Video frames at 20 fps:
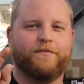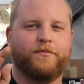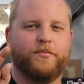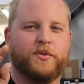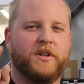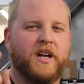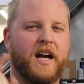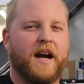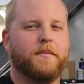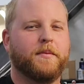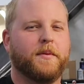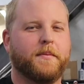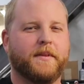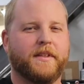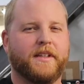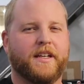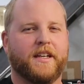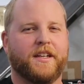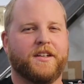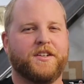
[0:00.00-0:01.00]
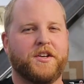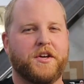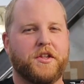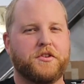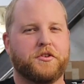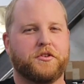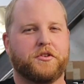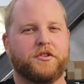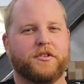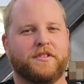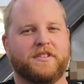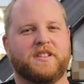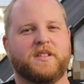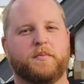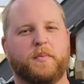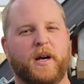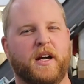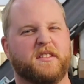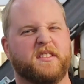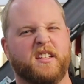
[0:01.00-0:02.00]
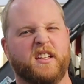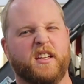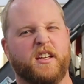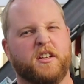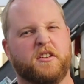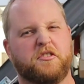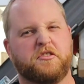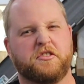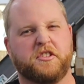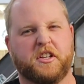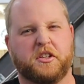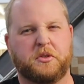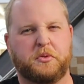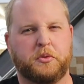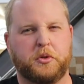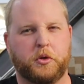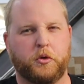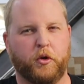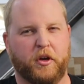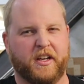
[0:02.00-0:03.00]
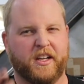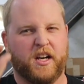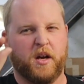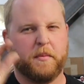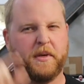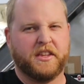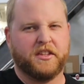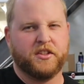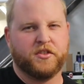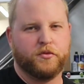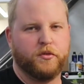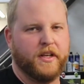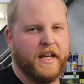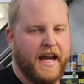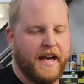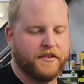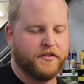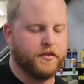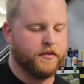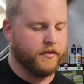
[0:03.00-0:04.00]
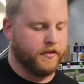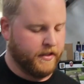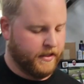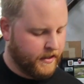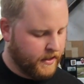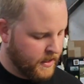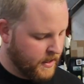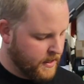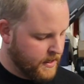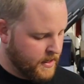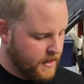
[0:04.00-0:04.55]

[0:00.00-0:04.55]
Probably another good spot to interject real quick, and I'll make this one actually